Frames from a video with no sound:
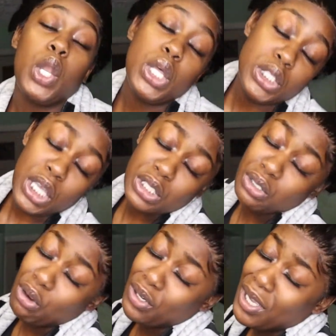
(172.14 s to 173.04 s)
let's get
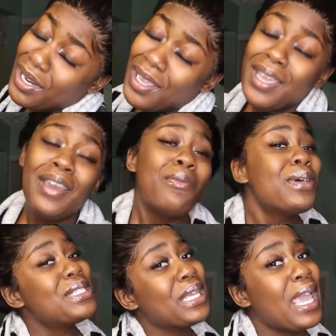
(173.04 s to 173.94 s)
started.
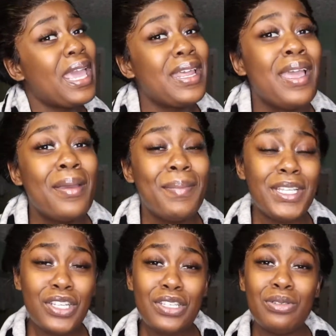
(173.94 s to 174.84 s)
Once again,
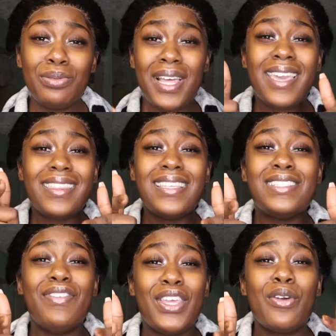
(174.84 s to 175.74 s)
make sure that you like
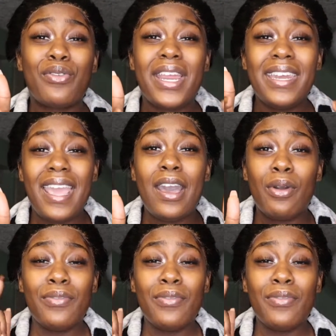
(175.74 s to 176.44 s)
this video right now.